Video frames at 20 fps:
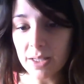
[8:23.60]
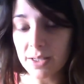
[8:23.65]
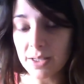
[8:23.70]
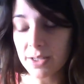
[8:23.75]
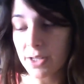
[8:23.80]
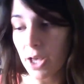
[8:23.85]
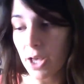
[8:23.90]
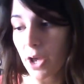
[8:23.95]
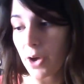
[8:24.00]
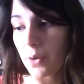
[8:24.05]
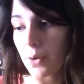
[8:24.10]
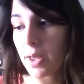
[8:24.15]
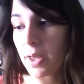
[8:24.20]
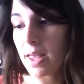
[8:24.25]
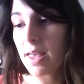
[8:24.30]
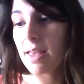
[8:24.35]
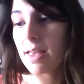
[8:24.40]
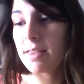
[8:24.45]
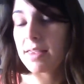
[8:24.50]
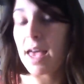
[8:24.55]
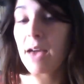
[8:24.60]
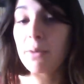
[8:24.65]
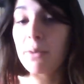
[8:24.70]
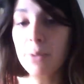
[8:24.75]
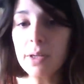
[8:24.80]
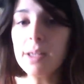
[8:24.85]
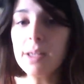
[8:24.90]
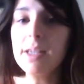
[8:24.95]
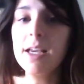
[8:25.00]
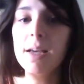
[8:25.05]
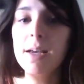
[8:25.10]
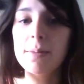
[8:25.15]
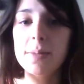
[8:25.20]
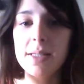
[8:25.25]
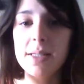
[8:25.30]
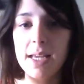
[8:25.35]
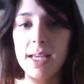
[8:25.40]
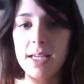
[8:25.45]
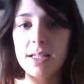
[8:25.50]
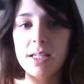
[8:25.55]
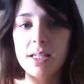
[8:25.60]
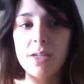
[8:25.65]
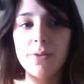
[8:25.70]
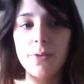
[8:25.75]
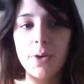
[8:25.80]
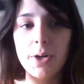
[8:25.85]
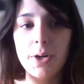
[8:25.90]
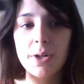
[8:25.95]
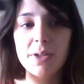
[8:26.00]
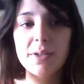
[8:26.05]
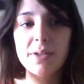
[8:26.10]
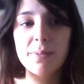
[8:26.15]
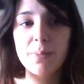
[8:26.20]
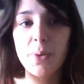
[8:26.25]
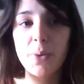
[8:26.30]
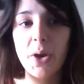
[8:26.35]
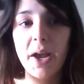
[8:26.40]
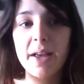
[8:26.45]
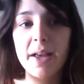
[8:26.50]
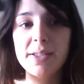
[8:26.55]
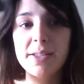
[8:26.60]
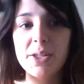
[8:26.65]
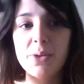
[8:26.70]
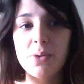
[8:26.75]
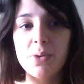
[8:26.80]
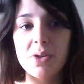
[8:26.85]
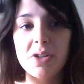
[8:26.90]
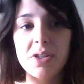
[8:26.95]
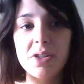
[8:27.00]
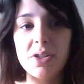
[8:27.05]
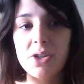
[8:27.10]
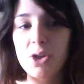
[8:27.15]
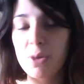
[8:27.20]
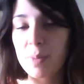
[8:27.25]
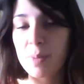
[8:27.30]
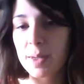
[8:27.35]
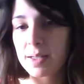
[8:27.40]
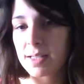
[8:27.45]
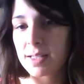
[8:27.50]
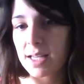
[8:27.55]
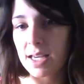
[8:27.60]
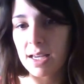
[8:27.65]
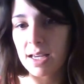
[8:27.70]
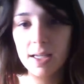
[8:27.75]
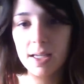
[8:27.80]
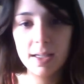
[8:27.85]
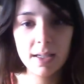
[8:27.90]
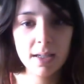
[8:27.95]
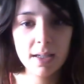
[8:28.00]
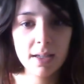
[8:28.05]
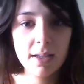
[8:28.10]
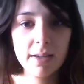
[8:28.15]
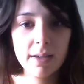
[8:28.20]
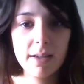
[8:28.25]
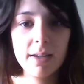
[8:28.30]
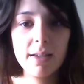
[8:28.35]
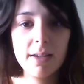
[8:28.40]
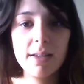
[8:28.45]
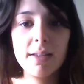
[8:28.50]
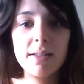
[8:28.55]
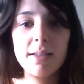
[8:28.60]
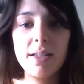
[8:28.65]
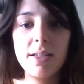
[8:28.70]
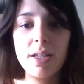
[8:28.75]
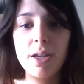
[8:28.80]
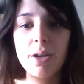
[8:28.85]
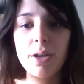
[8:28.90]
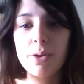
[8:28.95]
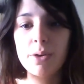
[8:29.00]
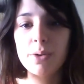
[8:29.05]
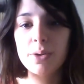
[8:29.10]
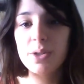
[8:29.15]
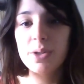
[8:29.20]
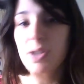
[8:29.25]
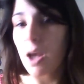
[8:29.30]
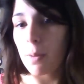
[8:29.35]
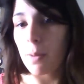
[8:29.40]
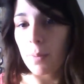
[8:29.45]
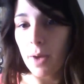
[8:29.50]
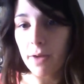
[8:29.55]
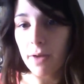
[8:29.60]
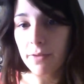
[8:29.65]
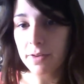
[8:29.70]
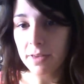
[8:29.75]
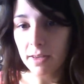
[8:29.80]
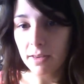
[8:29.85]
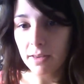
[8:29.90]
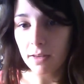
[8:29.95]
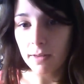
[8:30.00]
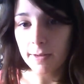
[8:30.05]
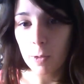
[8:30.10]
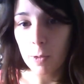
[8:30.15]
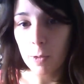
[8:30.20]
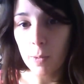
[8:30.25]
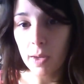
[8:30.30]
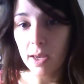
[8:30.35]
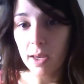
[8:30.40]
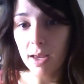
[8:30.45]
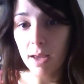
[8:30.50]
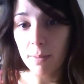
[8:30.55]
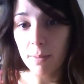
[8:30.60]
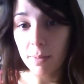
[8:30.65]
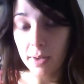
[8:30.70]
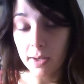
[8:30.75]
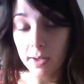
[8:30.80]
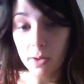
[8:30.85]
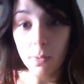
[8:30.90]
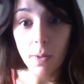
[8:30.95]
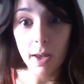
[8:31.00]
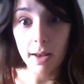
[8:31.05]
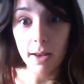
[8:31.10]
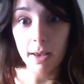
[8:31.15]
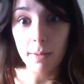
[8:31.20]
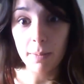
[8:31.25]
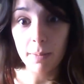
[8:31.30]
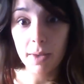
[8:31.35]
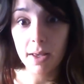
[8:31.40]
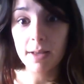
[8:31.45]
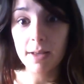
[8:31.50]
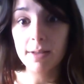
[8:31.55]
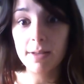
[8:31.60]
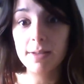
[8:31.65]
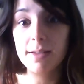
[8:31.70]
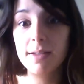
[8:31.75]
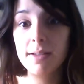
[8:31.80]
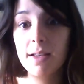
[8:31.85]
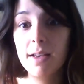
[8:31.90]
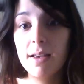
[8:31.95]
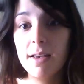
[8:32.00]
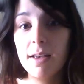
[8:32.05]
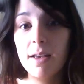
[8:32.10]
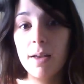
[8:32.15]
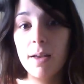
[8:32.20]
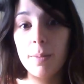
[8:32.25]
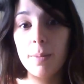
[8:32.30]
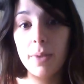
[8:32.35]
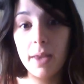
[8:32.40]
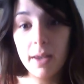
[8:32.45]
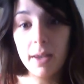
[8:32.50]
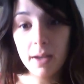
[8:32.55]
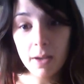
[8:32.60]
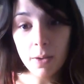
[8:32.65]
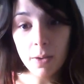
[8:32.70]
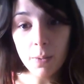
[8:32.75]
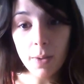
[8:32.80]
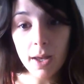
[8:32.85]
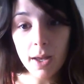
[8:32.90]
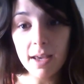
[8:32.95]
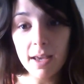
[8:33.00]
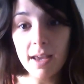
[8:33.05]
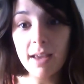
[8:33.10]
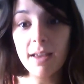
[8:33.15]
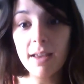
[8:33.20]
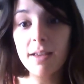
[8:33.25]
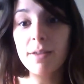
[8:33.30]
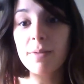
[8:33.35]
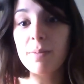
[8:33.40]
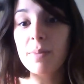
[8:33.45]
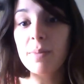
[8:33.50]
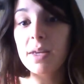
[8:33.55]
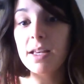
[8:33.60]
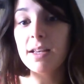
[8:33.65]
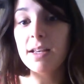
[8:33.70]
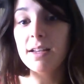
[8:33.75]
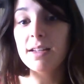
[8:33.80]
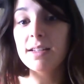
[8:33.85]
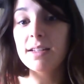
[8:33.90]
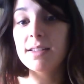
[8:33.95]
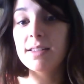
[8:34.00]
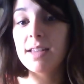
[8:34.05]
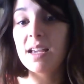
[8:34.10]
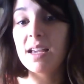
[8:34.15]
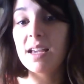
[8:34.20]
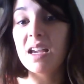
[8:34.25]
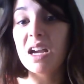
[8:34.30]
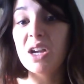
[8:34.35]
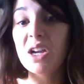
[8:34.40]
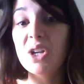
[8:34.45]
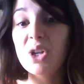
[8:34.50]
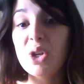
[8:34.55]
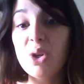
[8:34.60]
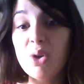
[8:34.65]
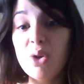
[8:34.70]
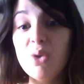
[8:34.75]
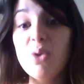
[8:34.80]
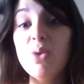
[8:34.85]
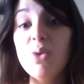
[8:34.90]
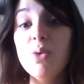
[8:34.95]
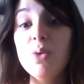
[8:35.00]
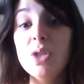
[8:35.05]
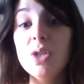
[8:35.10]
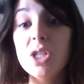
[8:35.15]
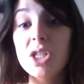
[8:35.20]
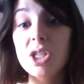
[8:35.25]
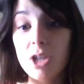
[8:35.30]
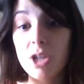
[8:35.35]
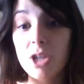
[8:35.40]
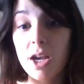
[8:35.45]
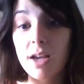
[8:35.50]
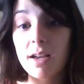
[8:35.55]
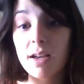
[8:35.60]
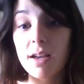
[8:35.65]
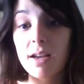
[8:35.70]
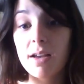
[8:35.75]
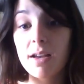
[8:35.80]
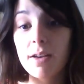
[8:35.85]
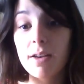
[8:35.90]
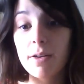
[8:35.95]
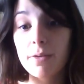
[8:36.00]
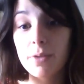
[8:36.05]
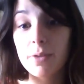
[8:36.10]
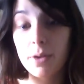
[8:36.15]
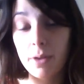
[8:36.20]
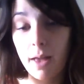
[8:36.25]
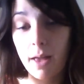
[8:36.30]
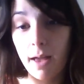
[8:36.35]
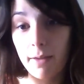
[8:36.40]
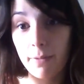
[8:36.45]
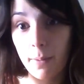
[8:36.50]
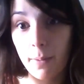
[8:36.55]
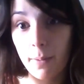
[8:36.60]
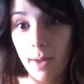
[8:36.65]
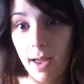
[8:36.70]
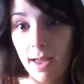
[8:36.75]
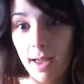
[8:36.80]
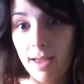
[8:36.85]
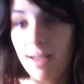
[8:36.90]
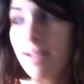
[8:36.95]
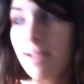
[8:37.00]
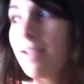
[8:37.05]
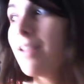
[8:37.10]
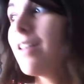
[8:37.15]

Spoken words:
So that really comes in handy for brides who are just too busy to stop everything that they're doing and plan a wedding, because planning a wedding means taking a huge chunk of your life away.